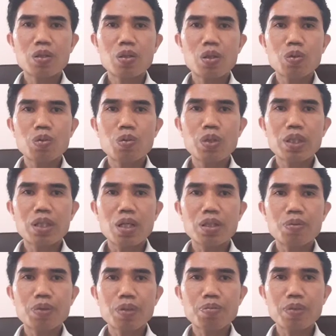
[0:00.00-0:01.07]
growth without
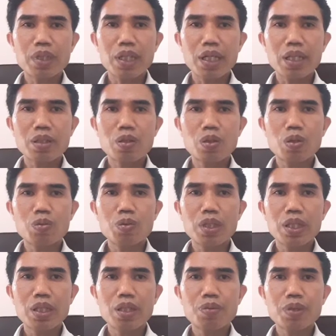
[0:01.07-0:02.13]
development and growth
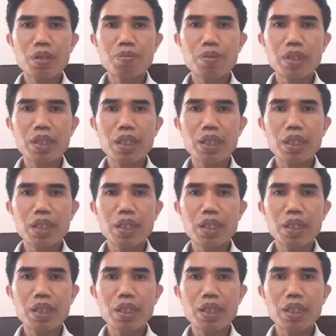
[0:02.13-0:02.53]
with development